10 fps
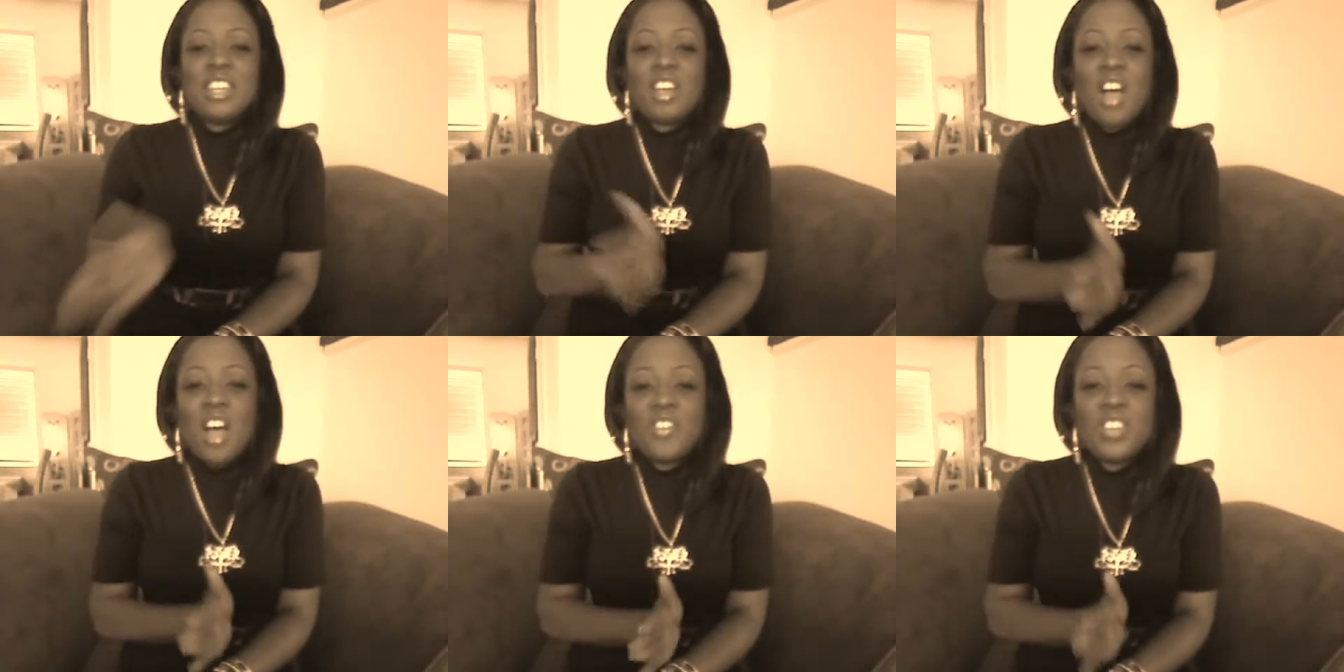
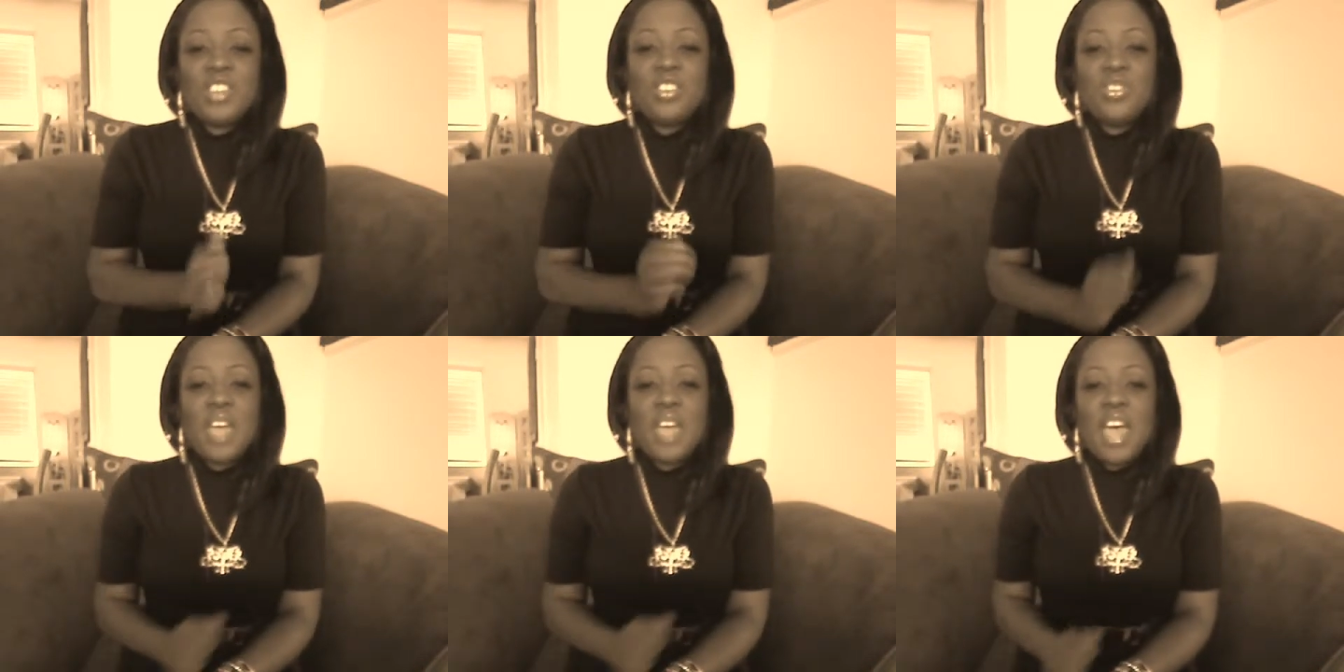often
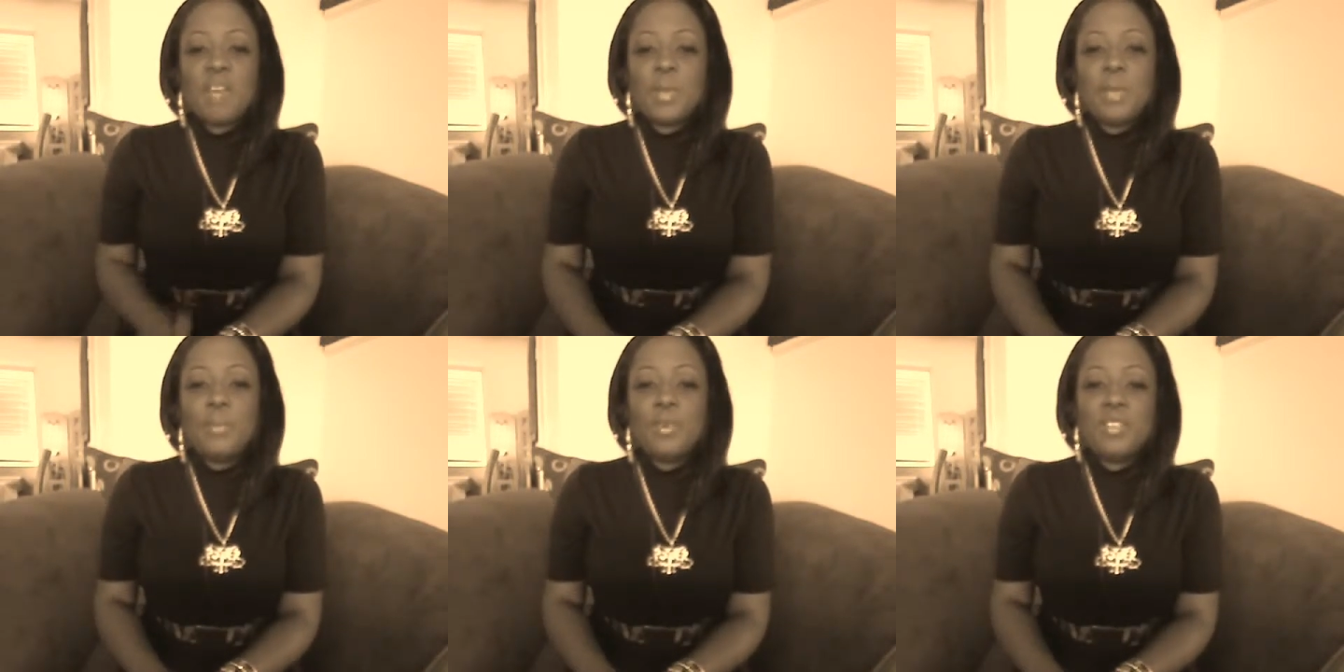you have
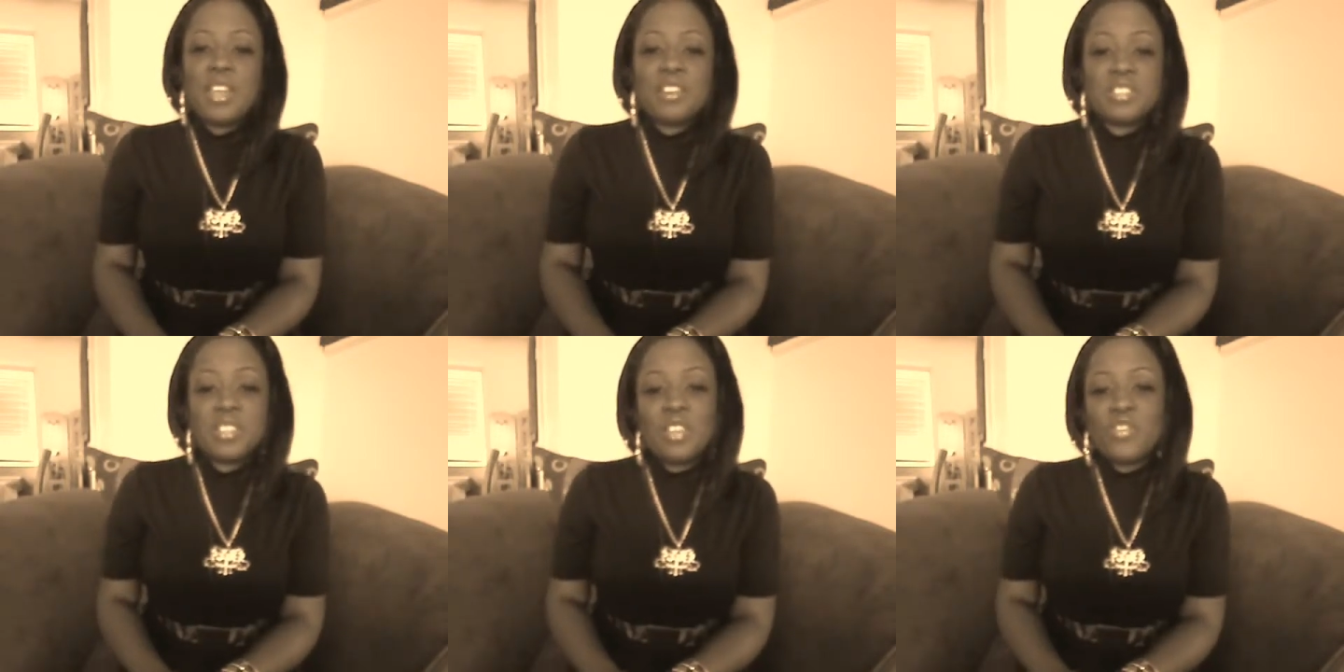people that are
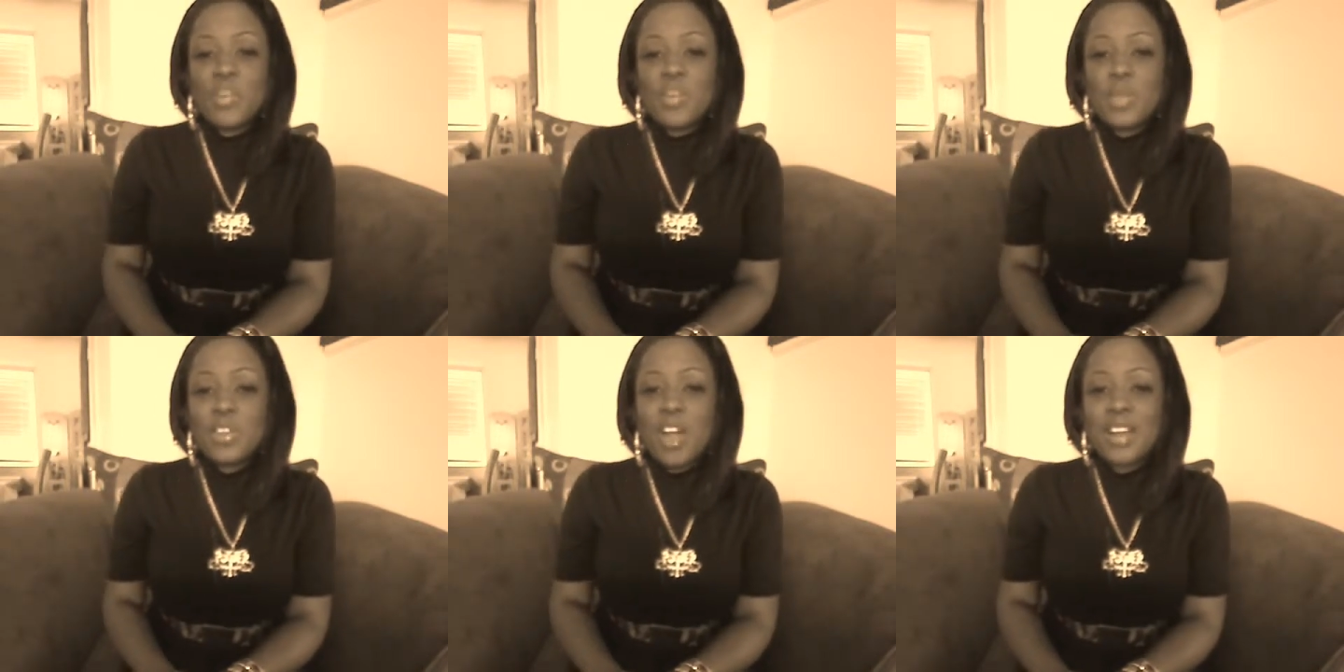sent from the
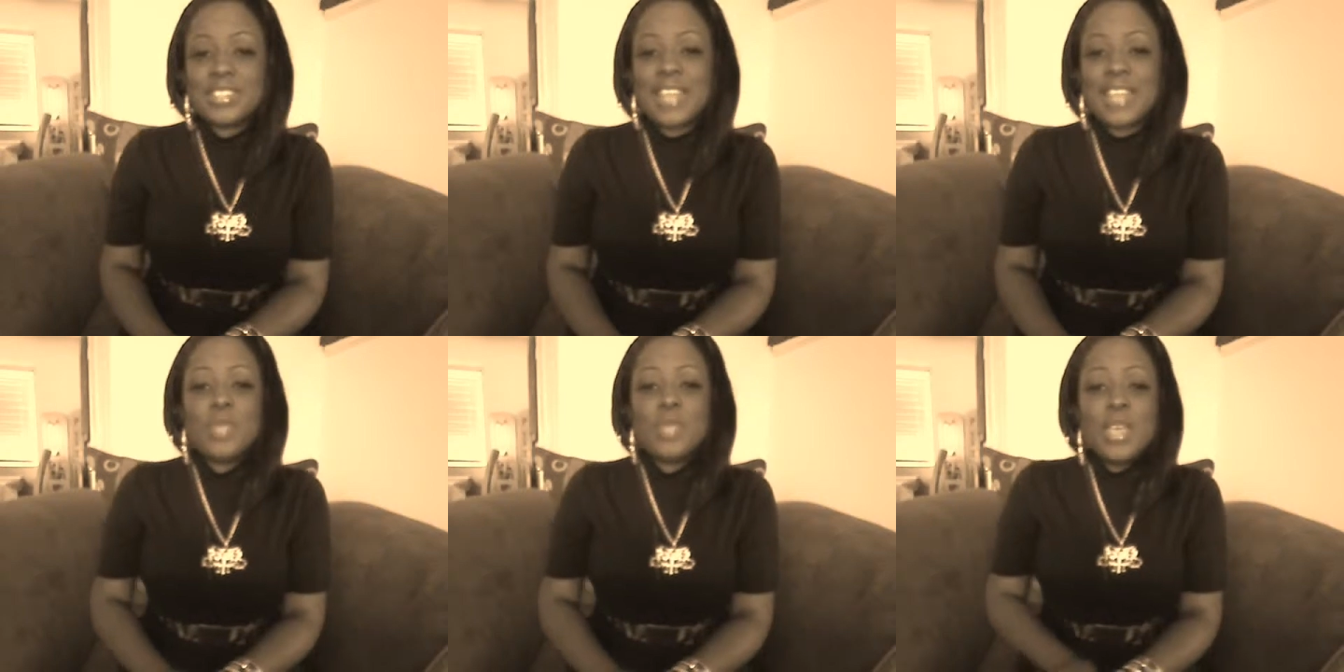dark side.